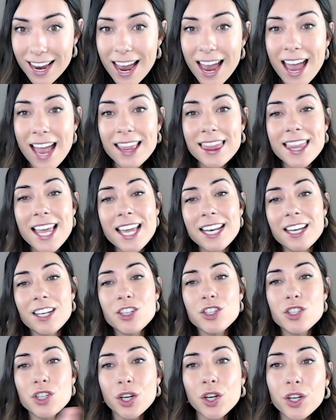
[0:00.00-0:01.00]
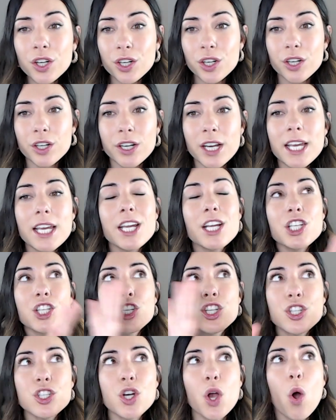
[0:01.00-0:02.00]
and then in turn, it
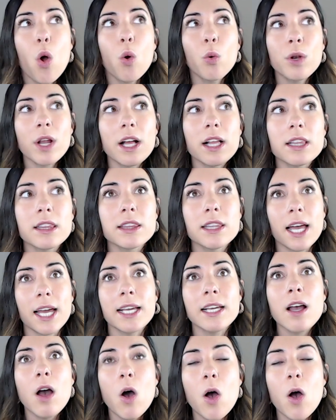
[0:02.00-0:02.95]
shone a light